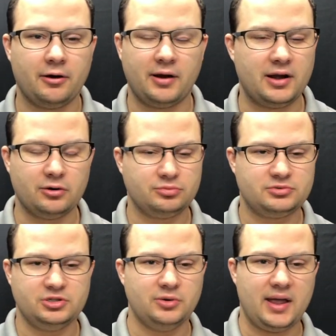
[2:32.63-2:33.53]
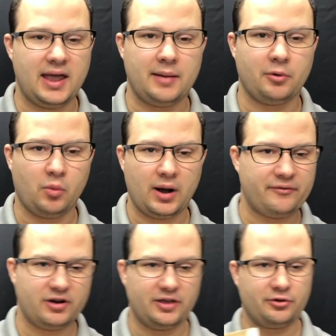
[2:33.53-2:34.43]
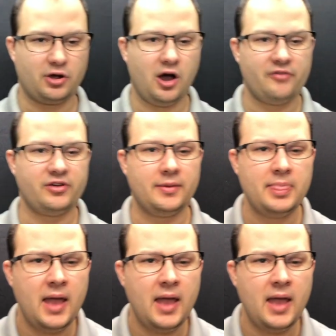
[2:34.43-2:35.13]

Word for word: or 8.02 a.m. or whatever to get their coffee.